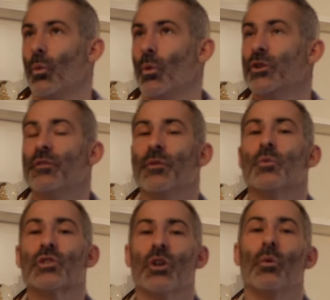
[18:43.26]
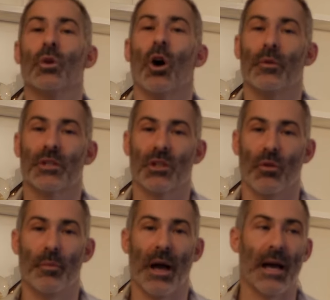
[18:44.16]
when you feel so low and so
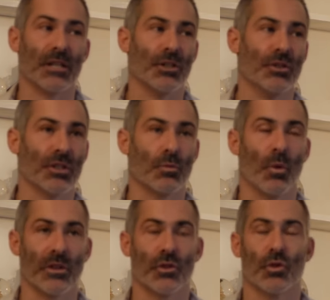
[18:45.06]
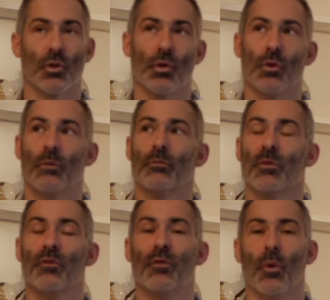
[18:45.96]
bad, you just want to
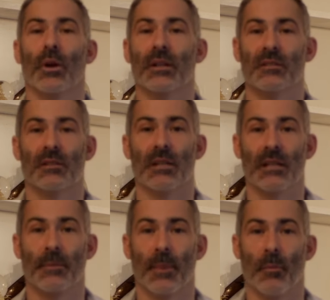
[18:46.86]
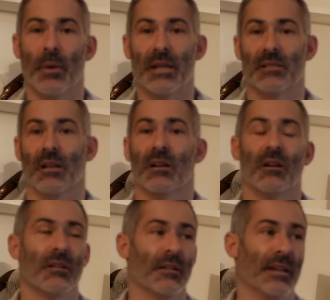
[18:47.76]
fall into the abyss, and I
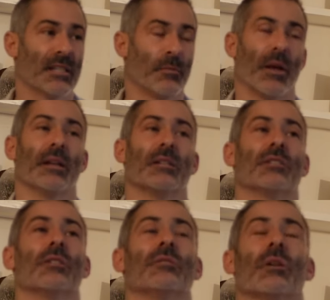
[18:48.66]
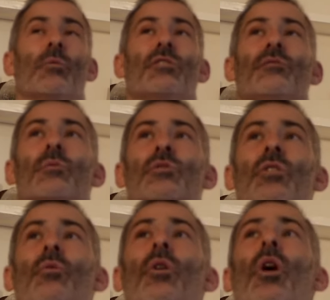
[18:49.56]
can't explain it to you. So when you feel
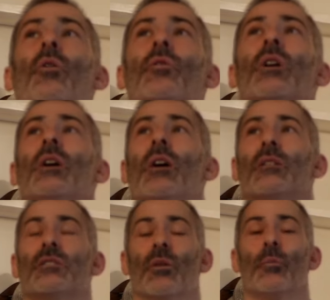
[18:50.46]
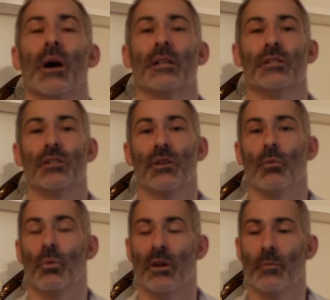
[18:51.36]
so low and so bad, and you
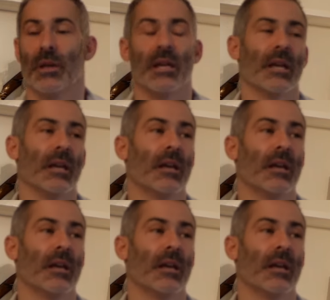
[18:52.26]
don't want to be here